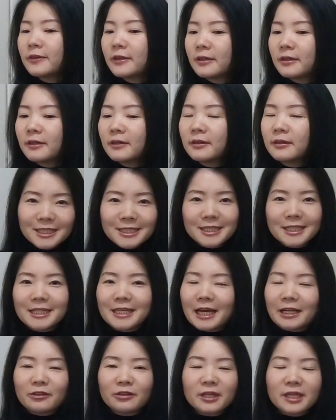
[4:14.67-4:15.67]
Honestly,
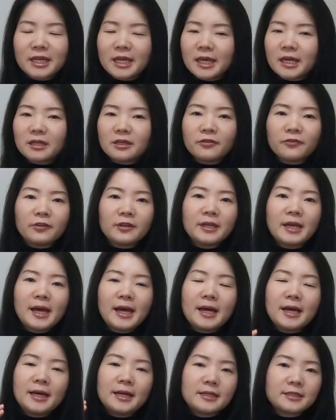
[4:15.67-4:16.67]
I don't care if he
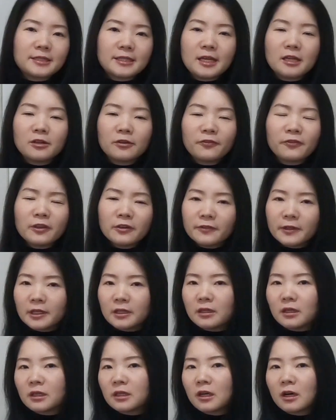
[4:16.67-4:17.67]
has yellow
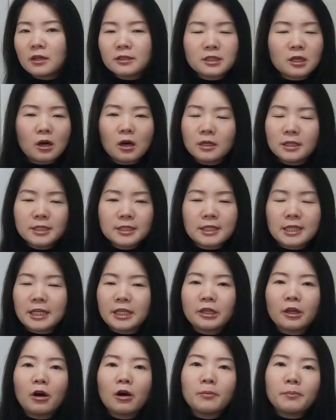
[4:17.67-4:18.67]
fever or not. Honestly,
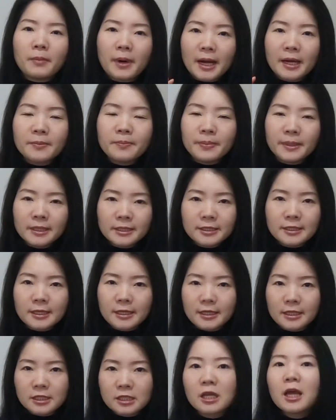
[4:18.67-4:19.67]
not my
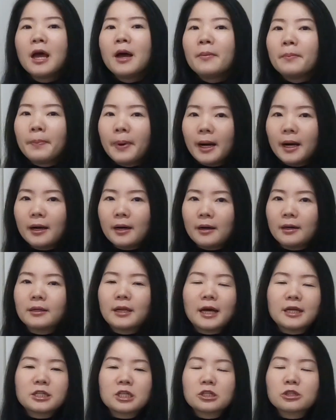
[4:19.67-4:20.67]
business. But
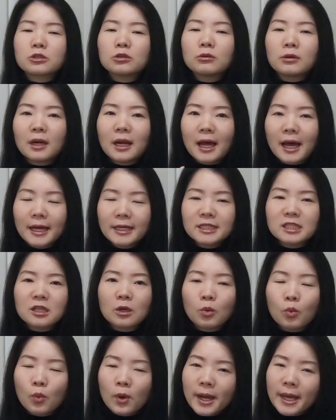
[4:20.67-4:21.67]
I just don't like the
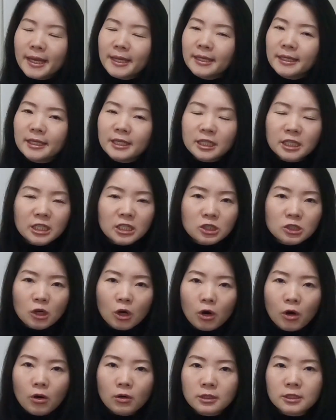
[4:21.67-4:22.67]
way he
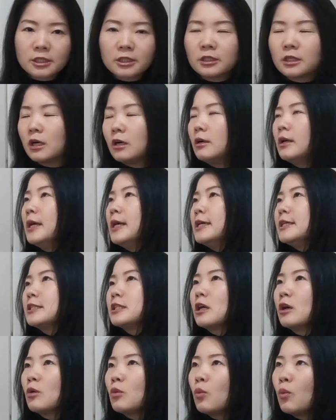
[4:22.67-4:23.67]
talked, you know,
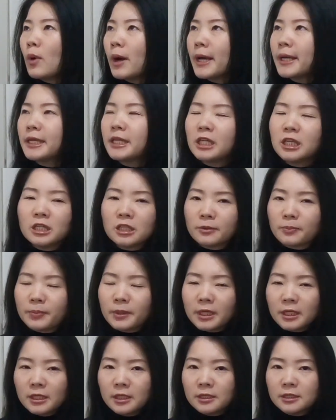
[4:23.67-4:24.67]
the way he
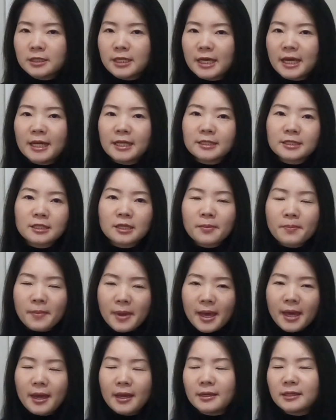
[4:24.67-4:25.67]
appeared as a
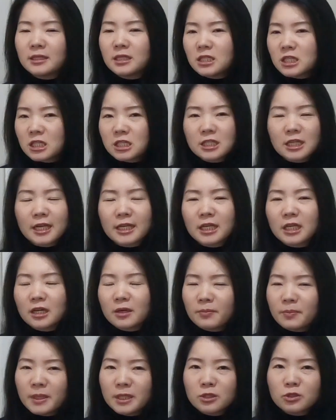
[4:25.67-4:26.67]
man, just like
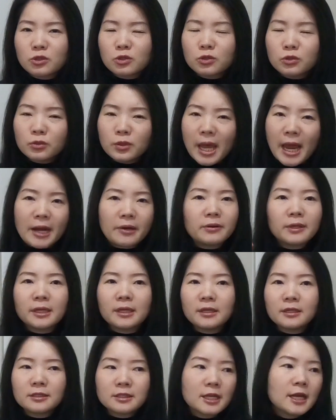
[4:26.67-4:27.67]
a bit too
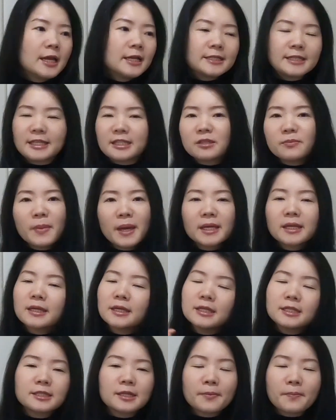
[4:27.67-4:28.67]
arrogant. Doesn't matter
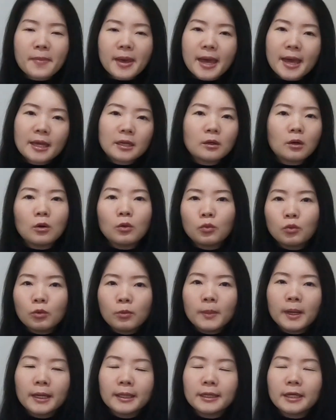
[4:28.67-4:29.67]
he's a man or
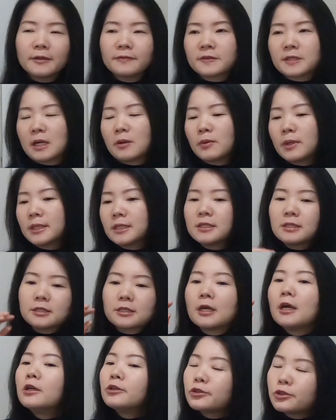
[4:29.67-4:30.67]
woman. If someone is
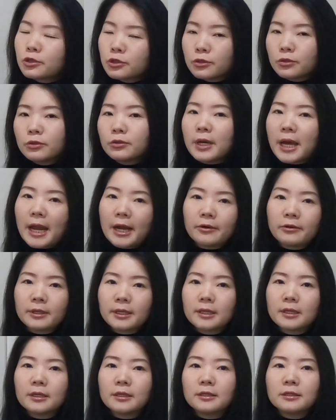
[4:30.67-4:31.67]
too
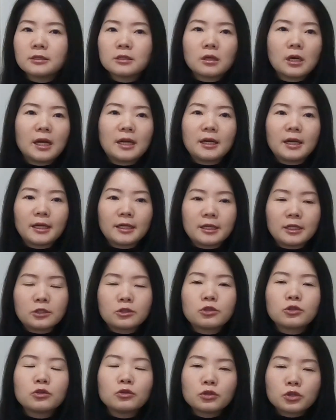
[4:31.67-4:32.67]
arrogant or like
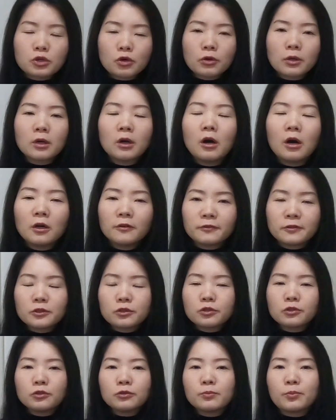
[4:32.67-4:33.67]
too showing off,
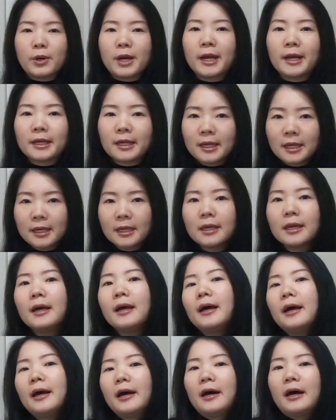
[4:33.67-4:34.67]
too bragging,
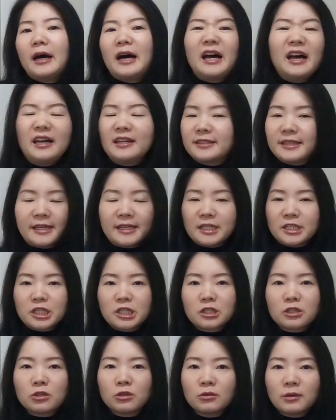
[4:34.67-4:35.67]
then I
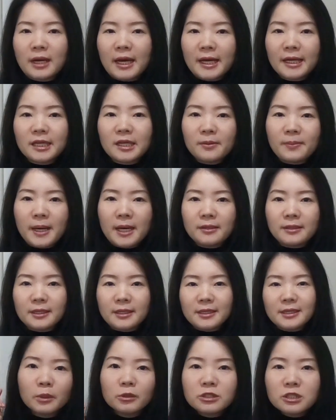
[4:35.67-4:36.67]
just don't like about
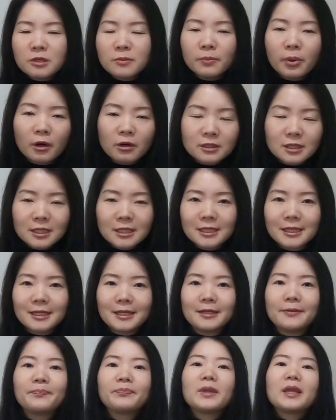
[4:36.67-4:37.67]
it. Most
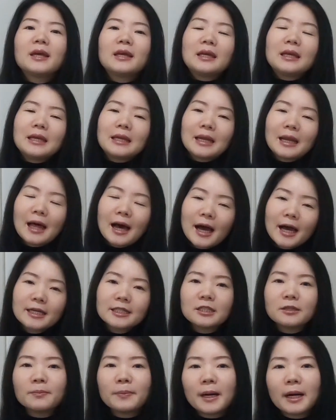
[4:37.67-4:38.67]
importantly, he lied
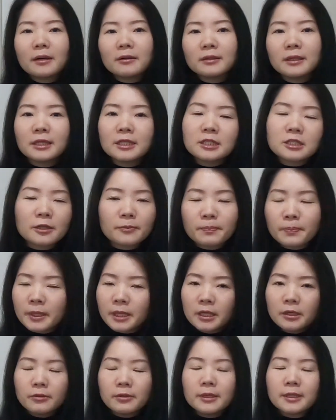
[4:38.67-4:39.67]
about his
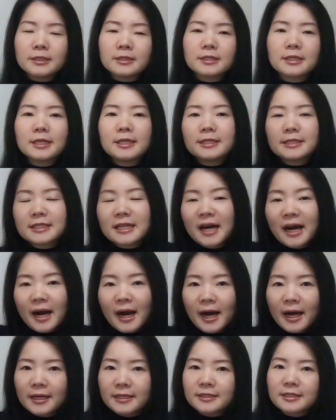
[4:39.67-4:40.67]
appearance, his
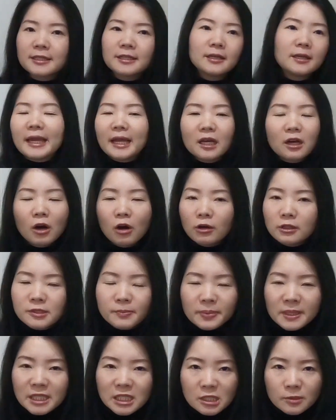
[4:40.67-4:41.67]
height. Can I call the
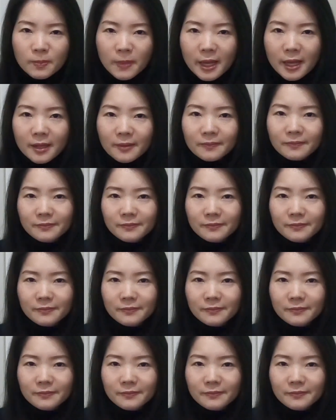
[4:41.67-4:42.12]
policeman?